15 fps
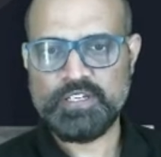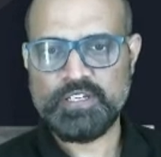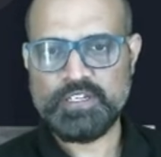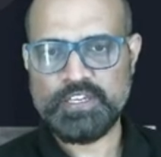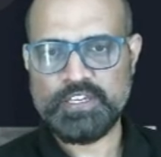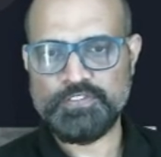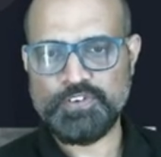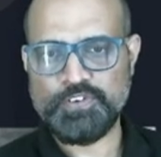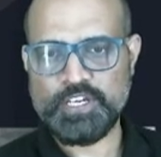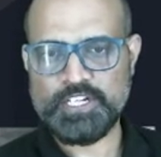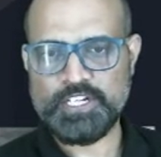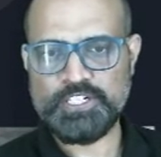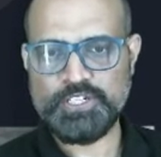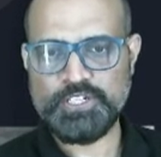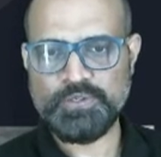If we
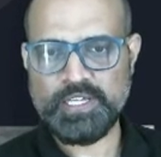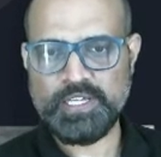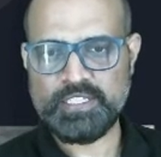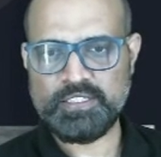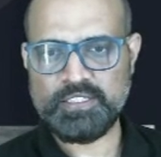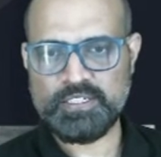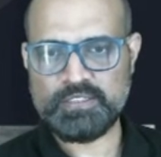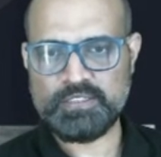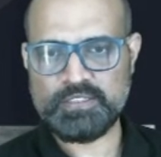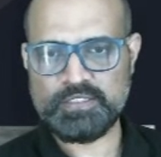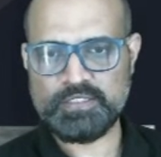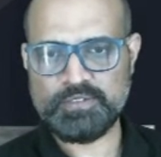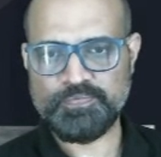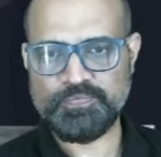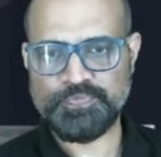continue like this,
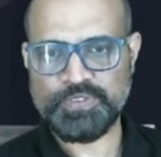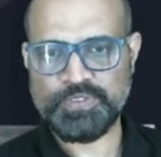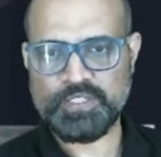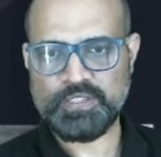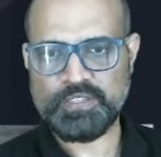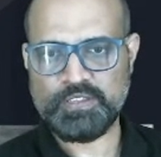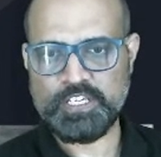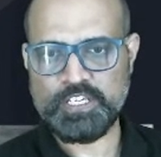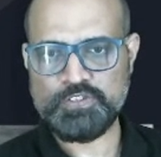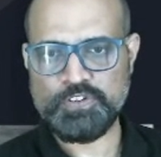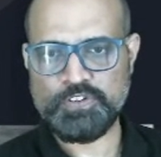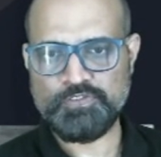this one